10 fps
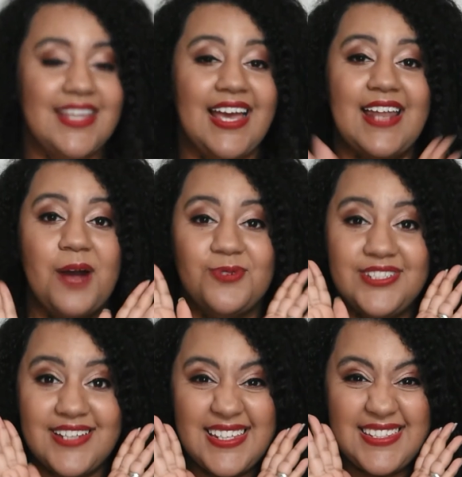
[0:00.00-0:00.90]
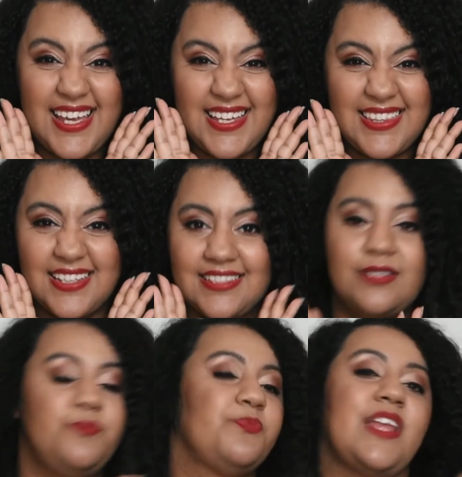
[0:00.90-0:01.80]
And I would just say
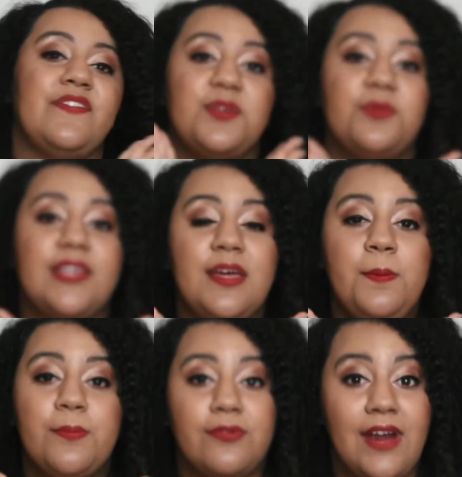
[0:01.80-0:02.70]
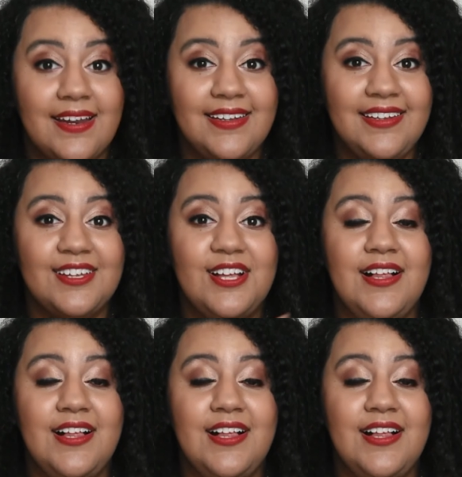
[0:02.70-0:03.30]
this: if you get pregnant